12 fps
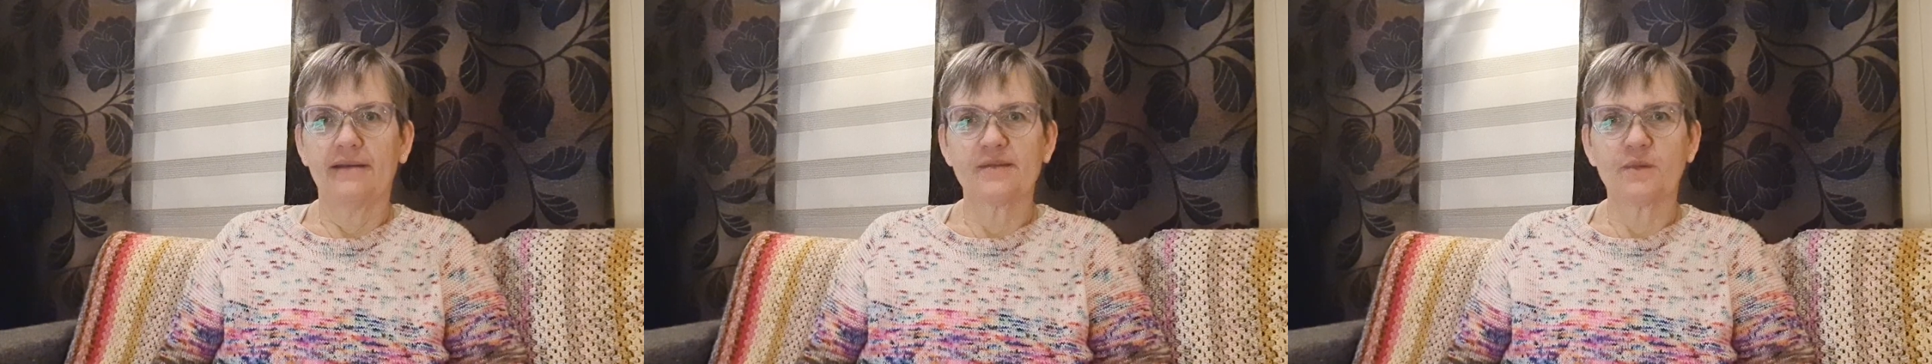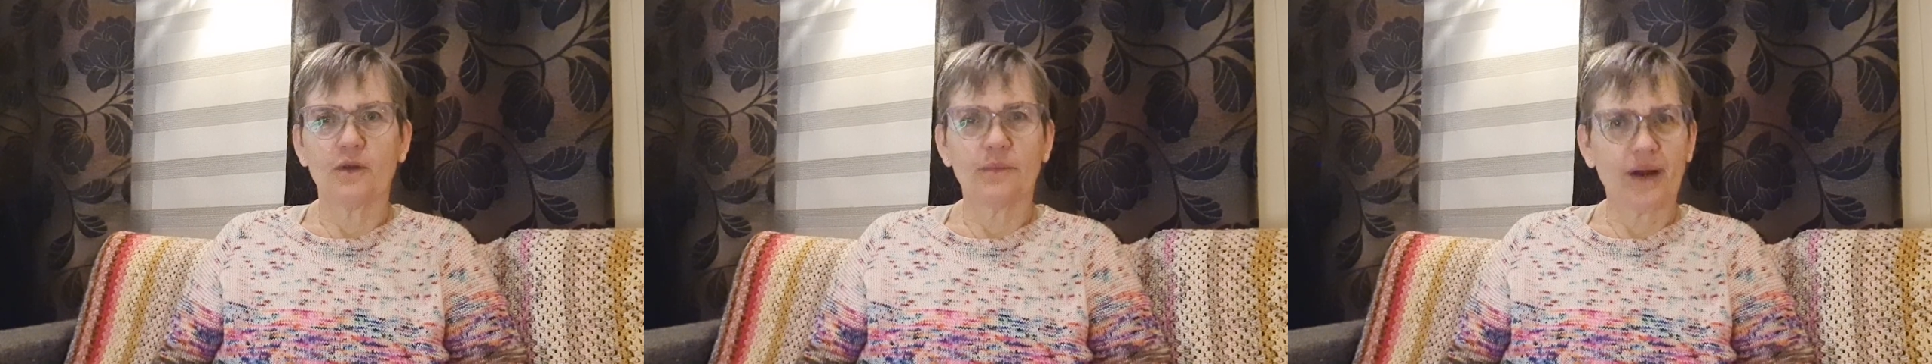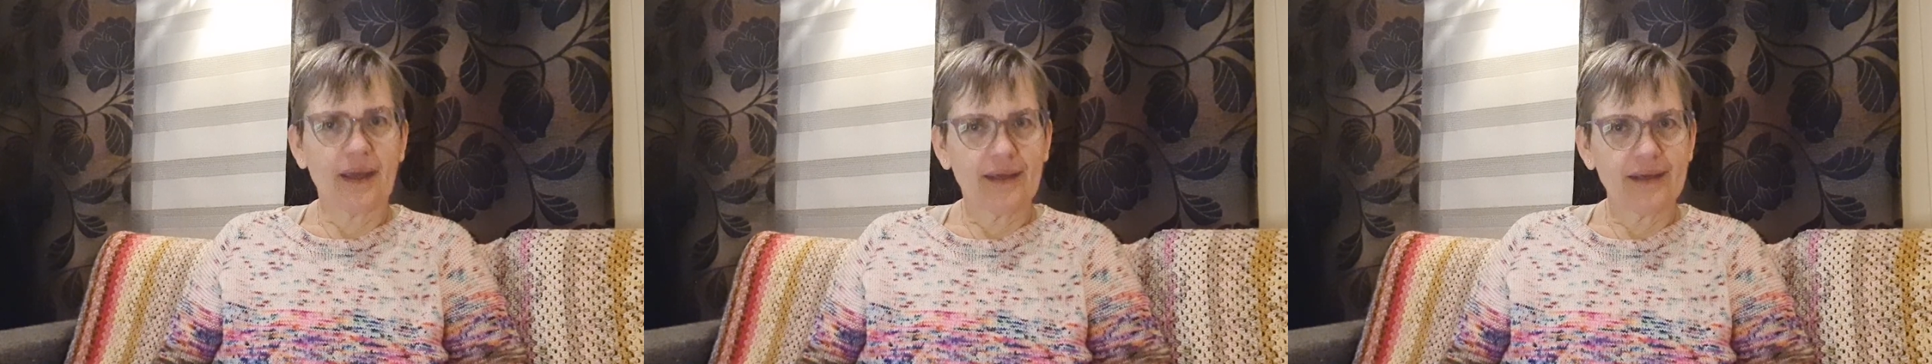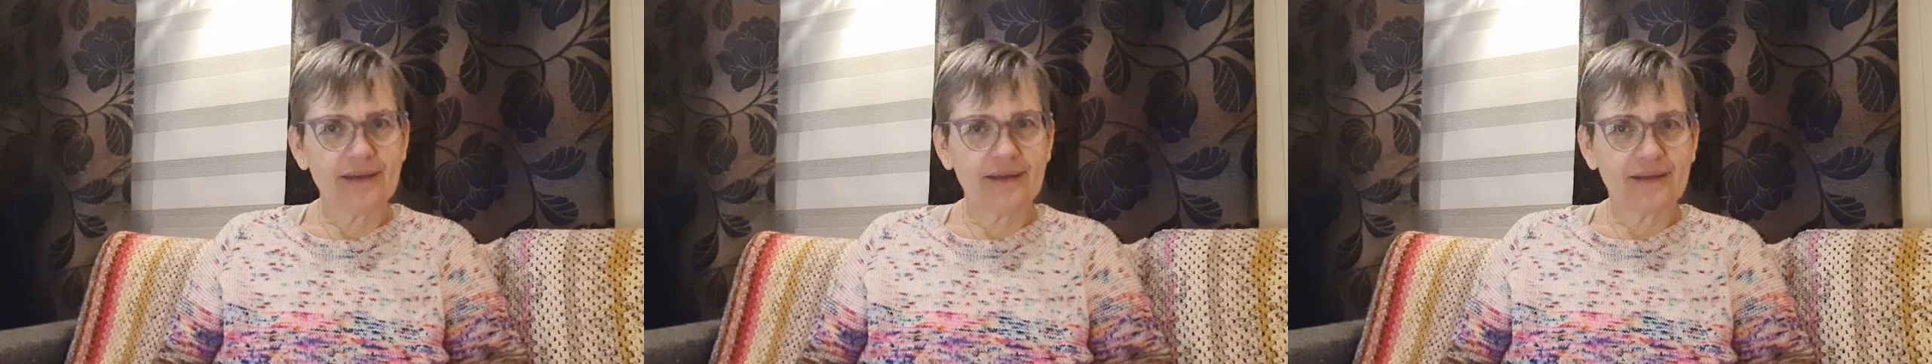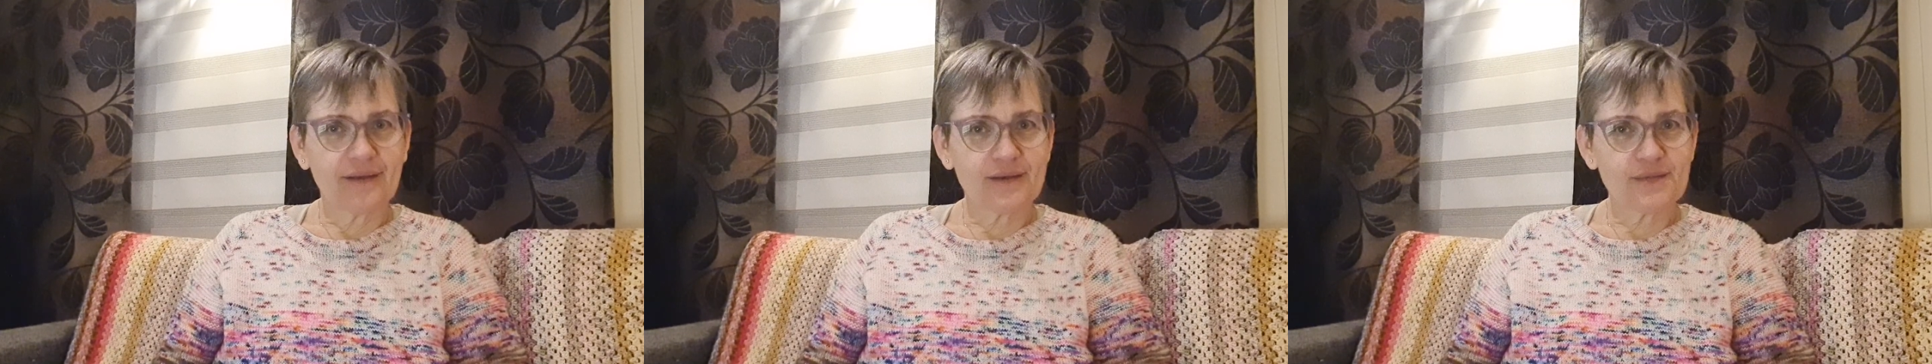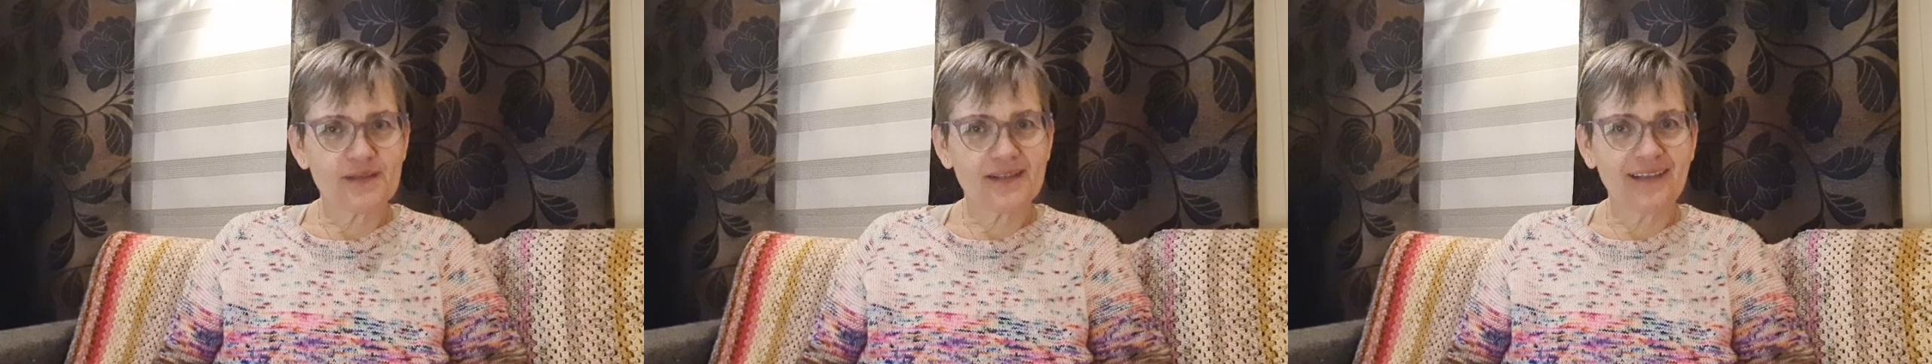small break in the
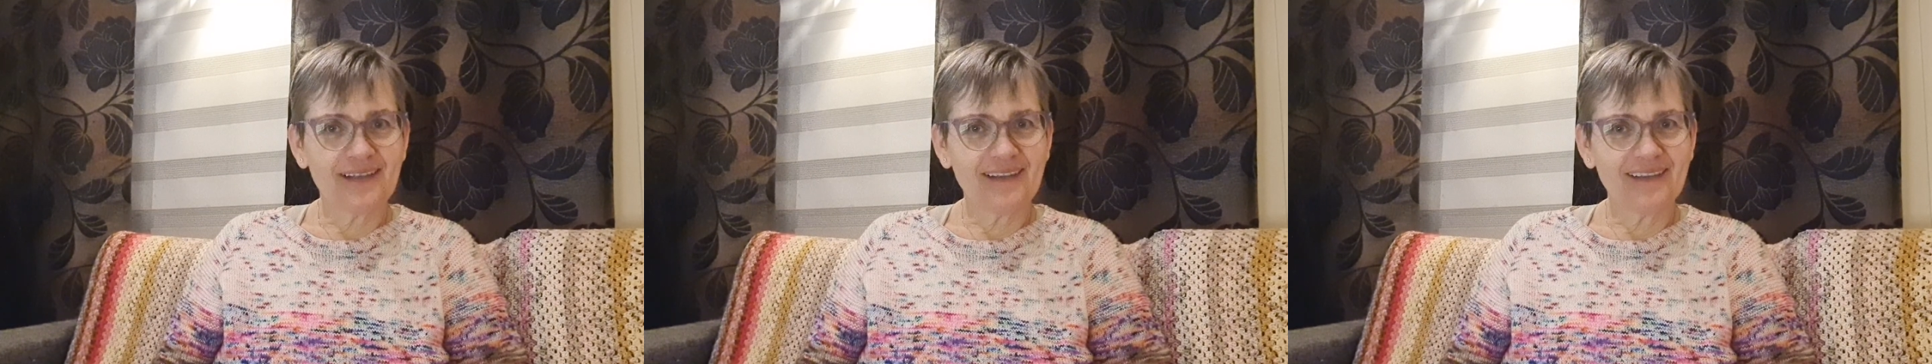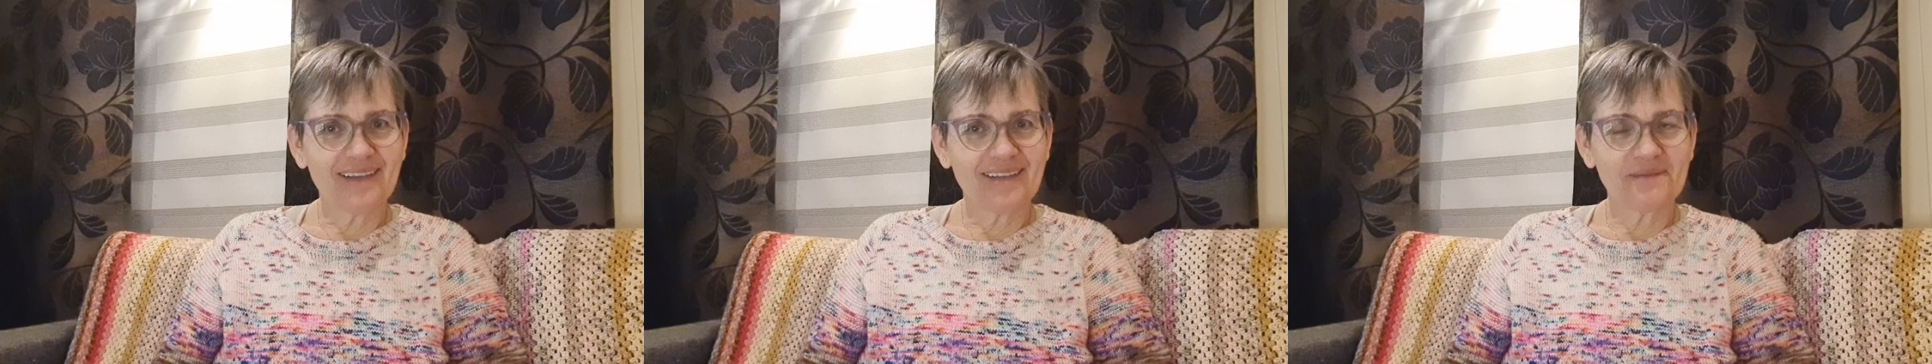Christmas dinner.